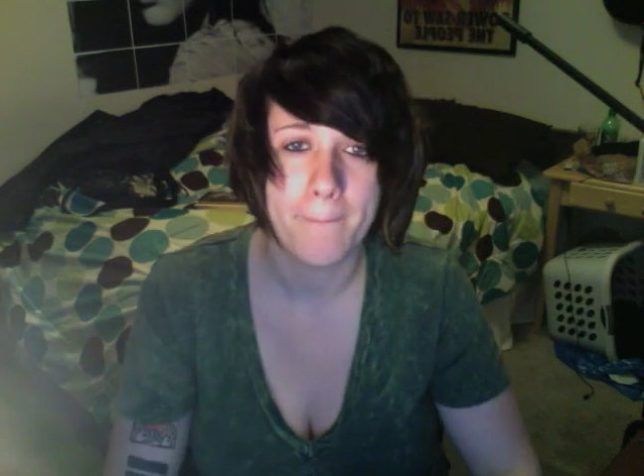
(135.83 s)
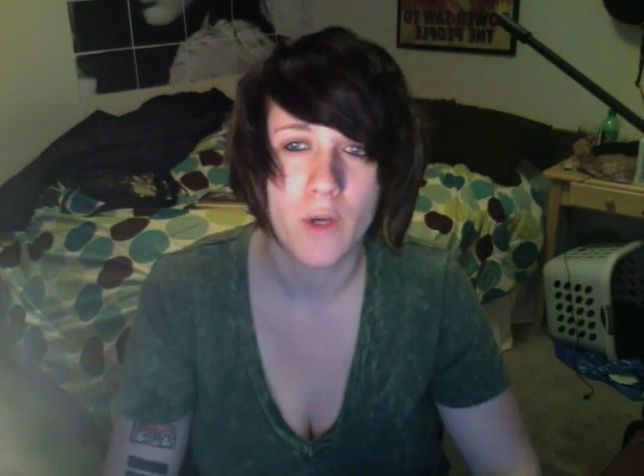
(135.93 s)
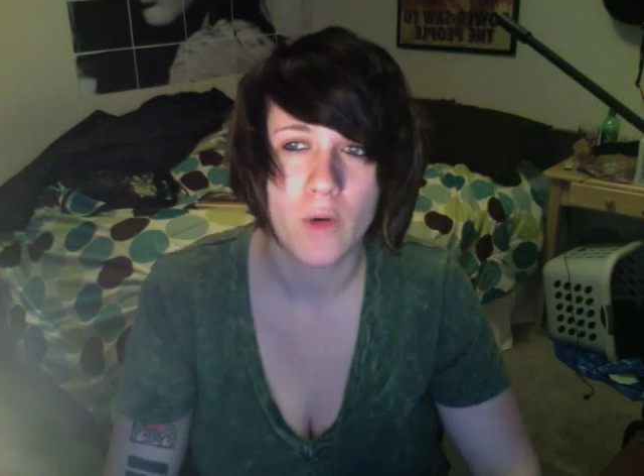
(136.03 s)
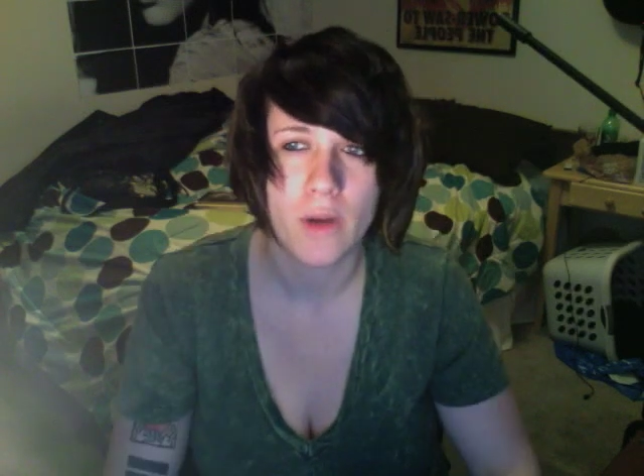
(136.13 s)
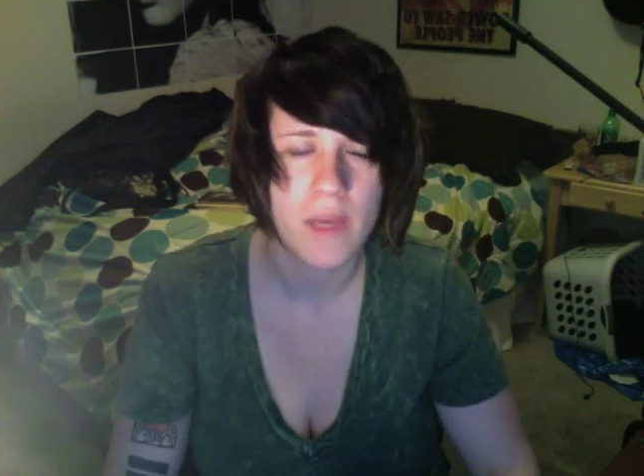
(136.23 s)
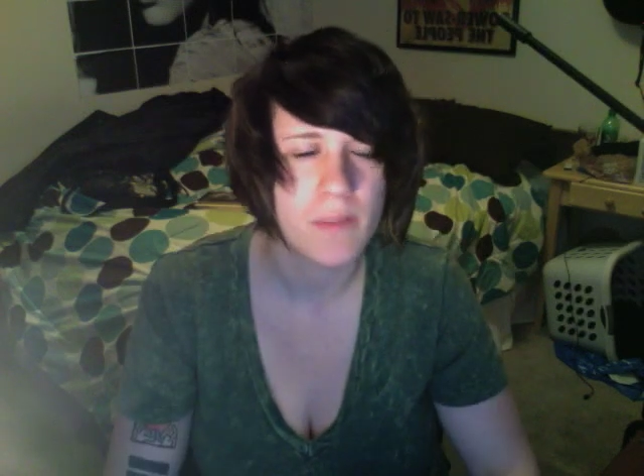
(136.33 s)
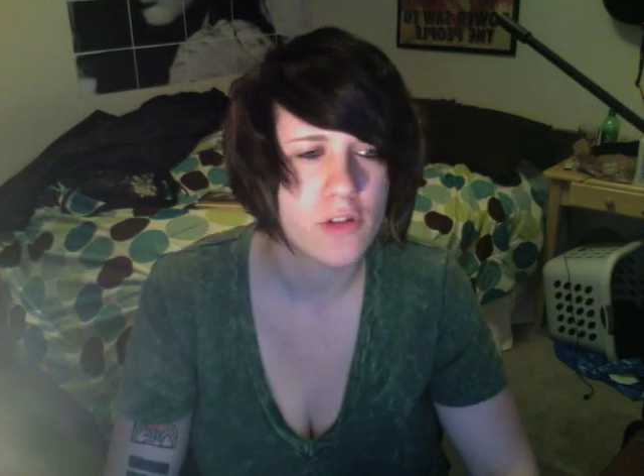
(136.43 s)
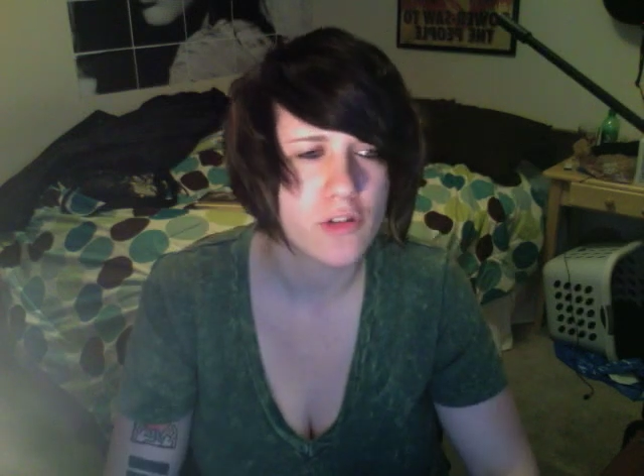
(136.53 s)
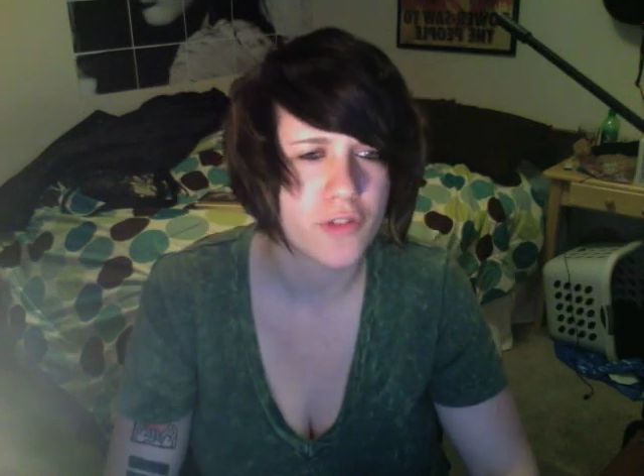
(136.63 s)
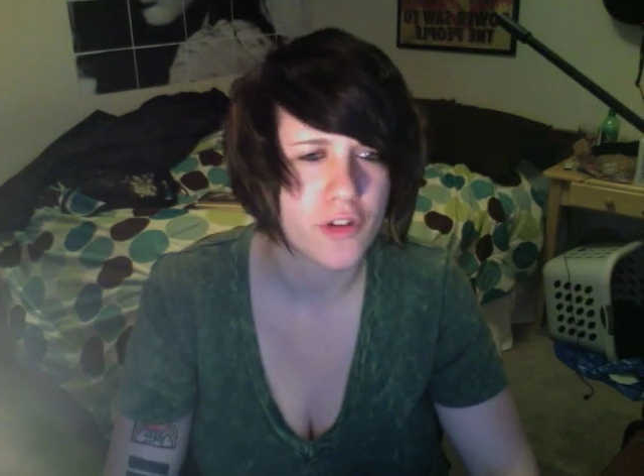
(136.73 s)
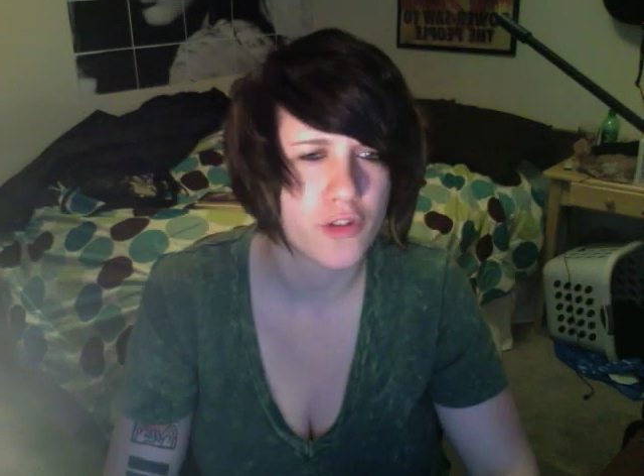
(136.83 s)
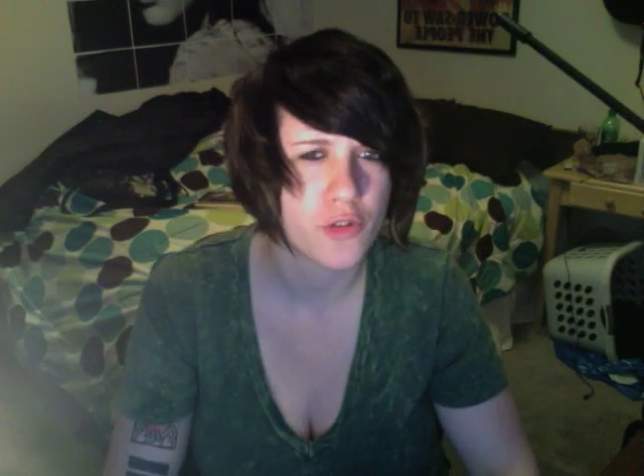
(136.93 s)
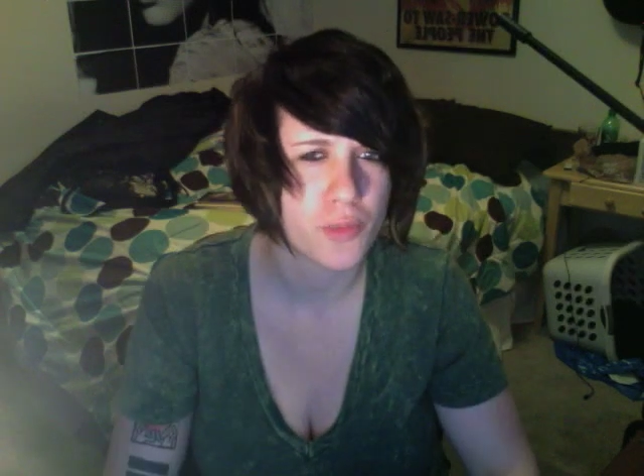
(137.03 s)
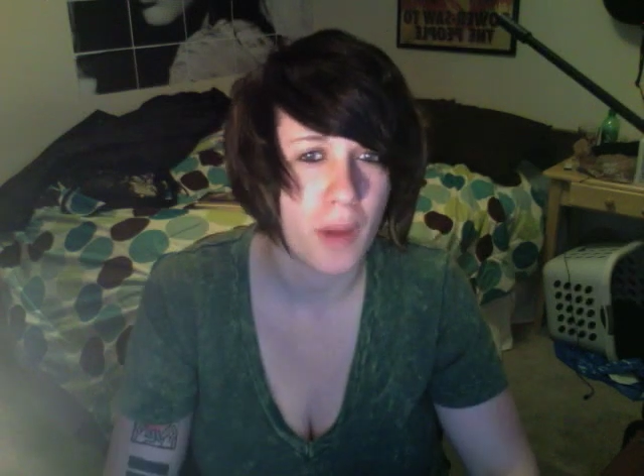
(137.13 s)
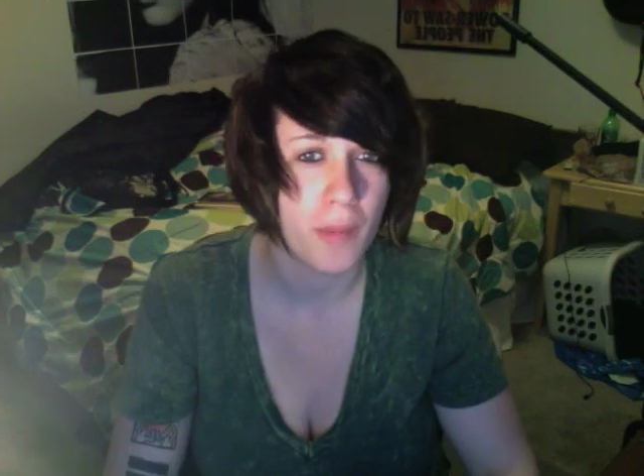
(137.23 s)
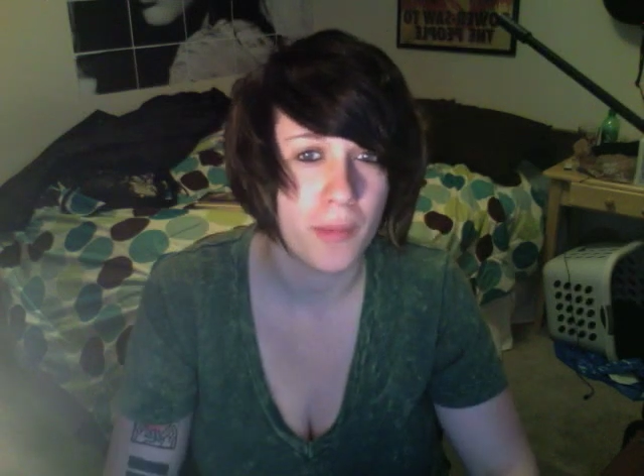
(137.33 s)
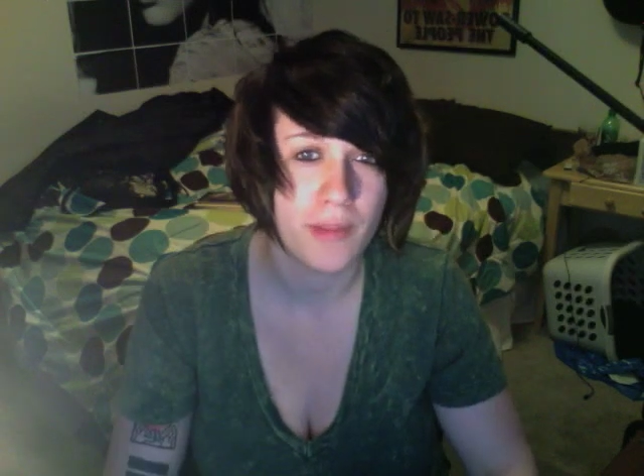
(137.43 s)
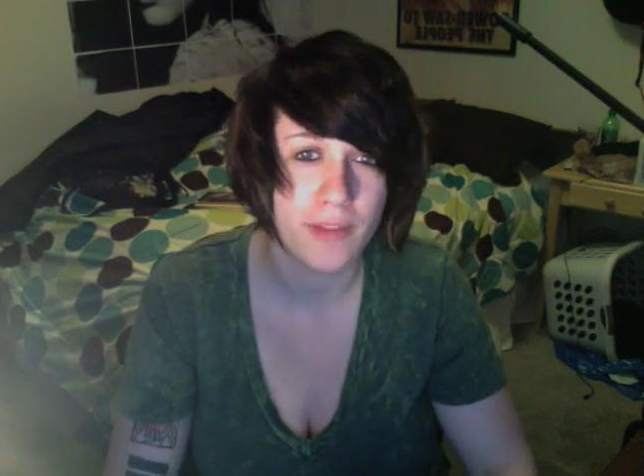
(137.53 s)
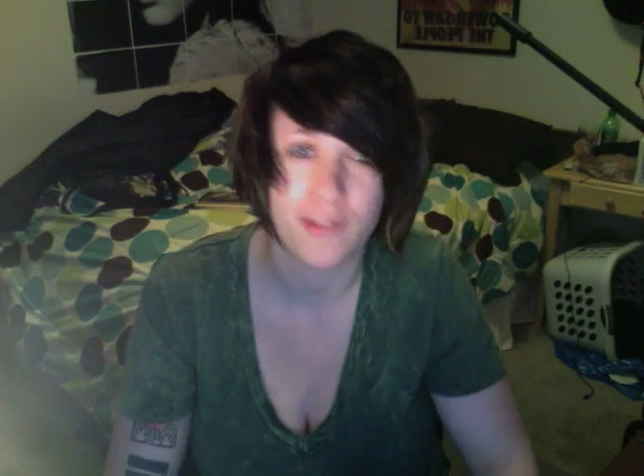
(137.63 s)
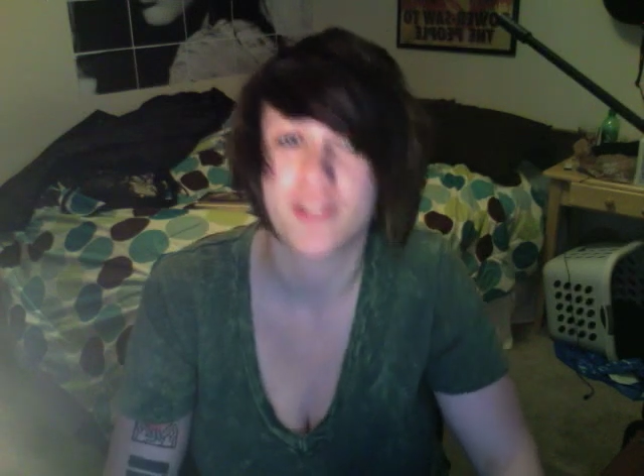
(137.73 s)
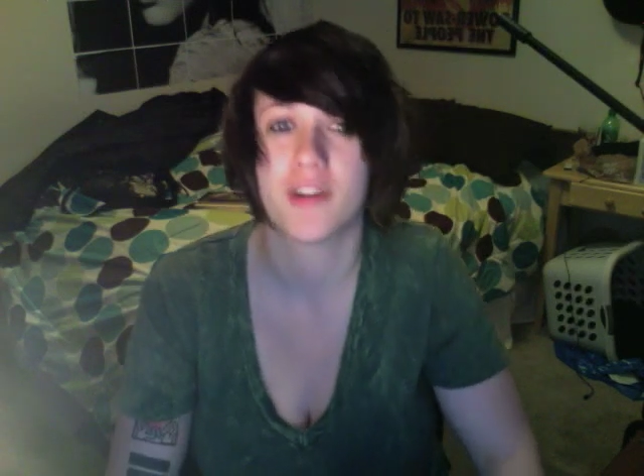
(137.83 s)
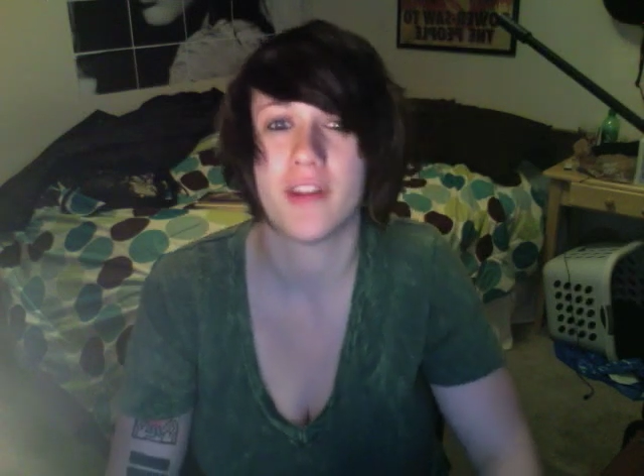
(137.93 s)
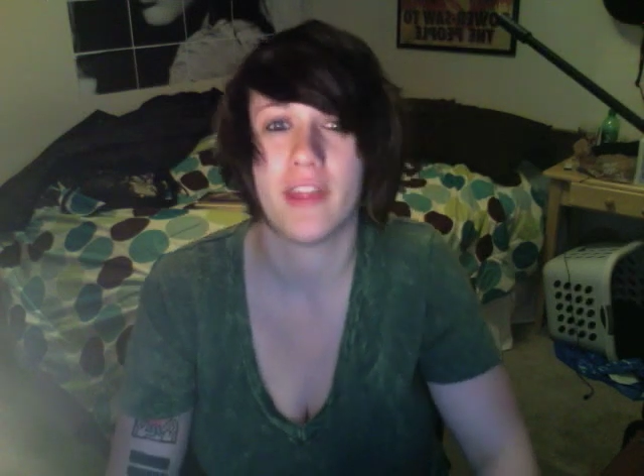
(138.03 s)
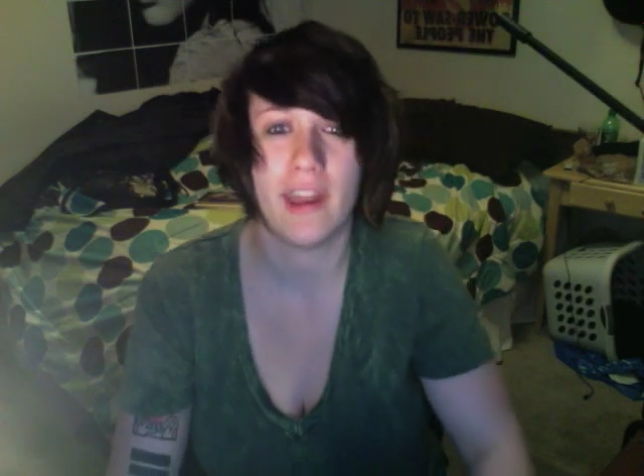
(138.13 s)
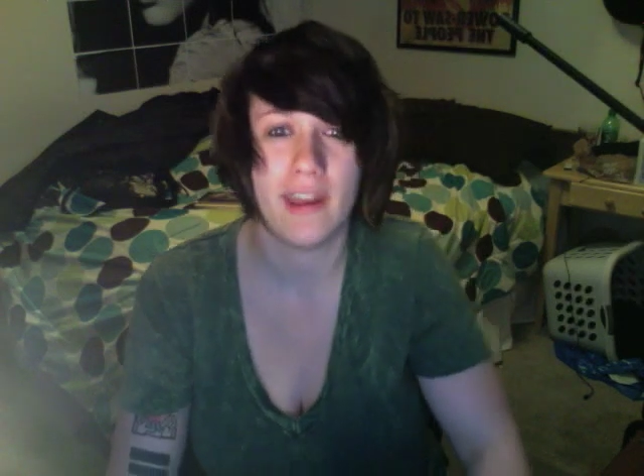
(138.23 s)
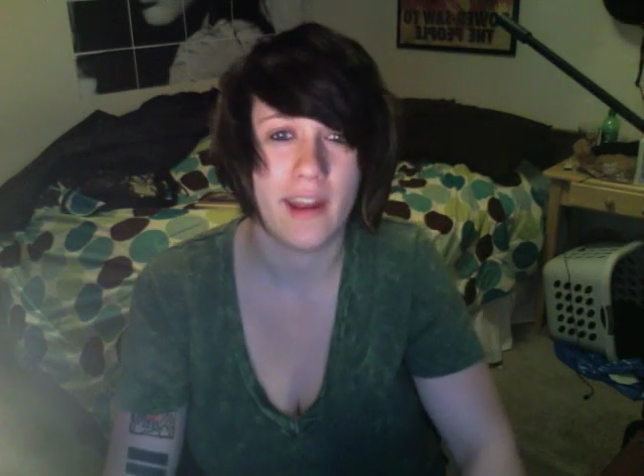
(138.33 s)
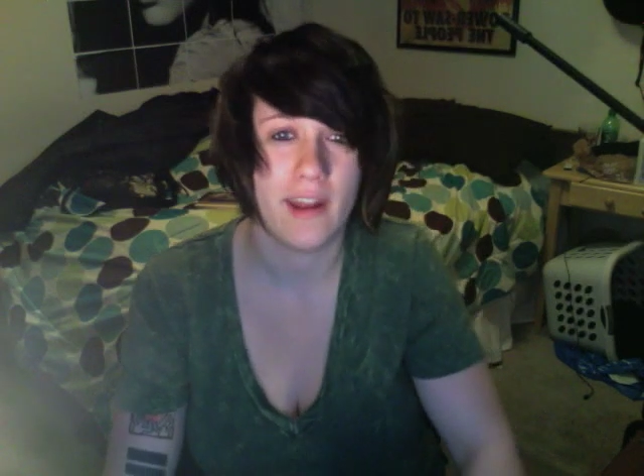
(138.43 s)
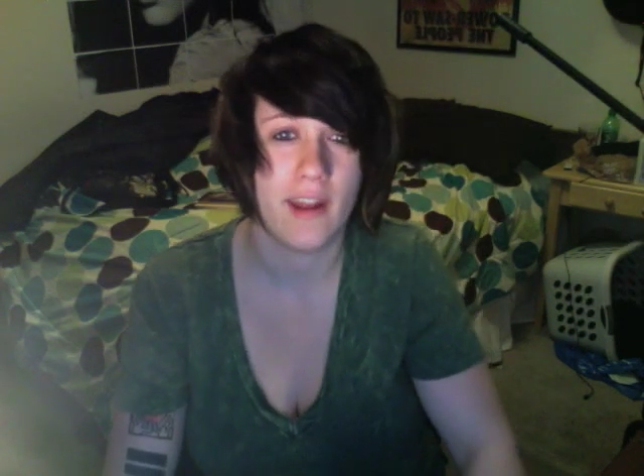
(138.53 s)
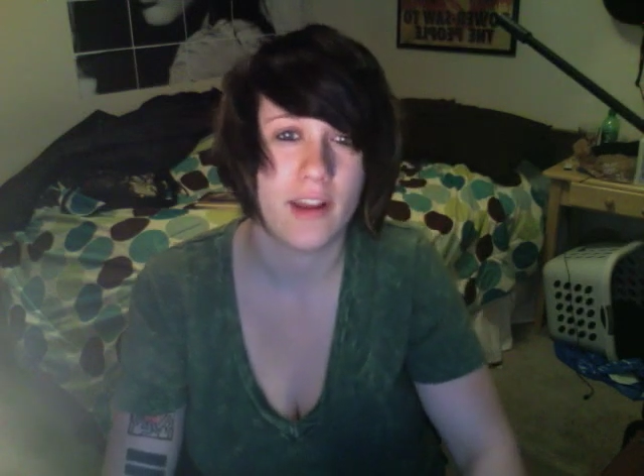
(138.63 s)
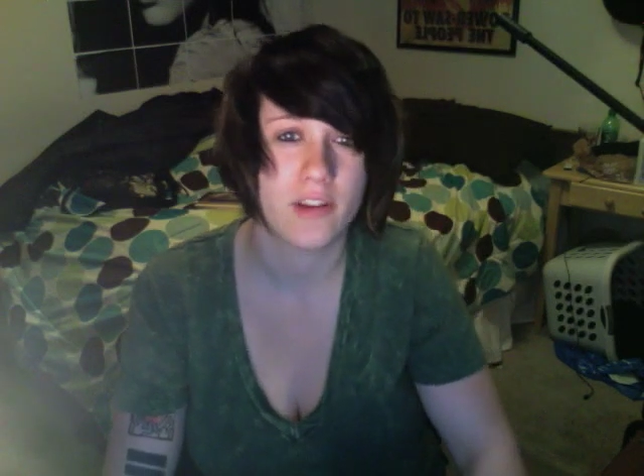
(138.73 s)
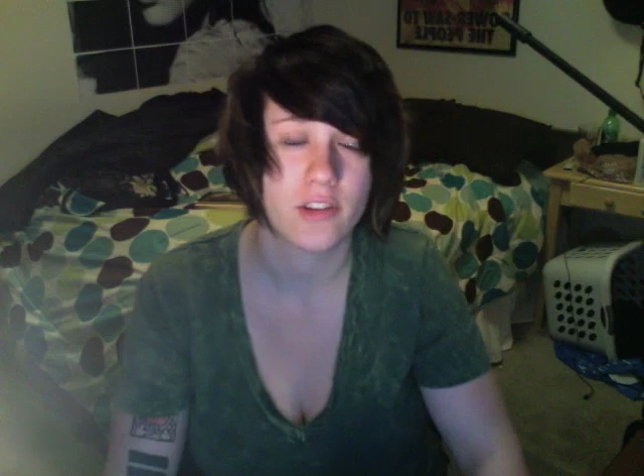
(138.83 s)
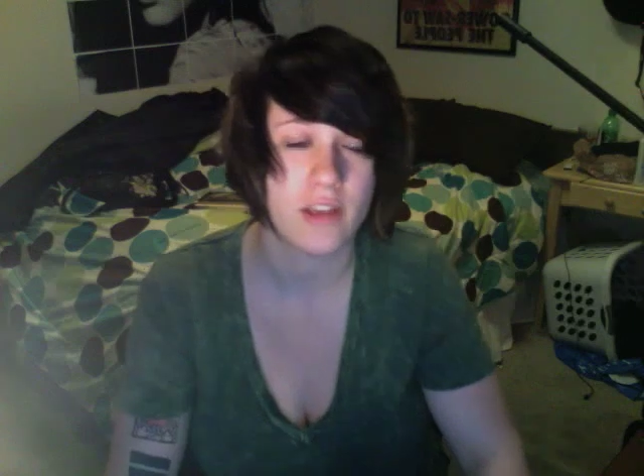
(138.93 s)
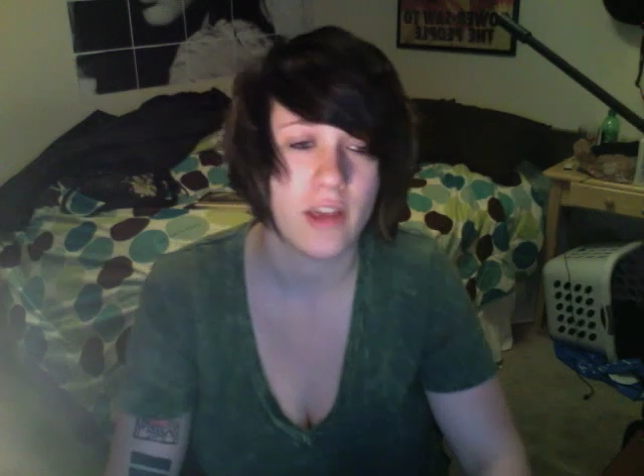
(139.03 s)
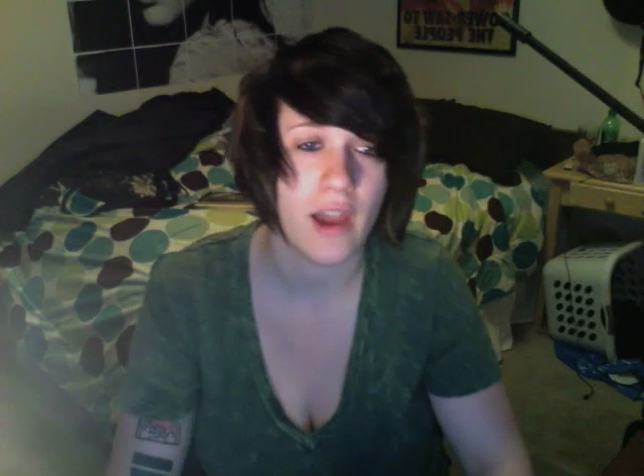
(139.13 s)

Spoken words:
Who I came out to first was probably the first girl that I dated, actually.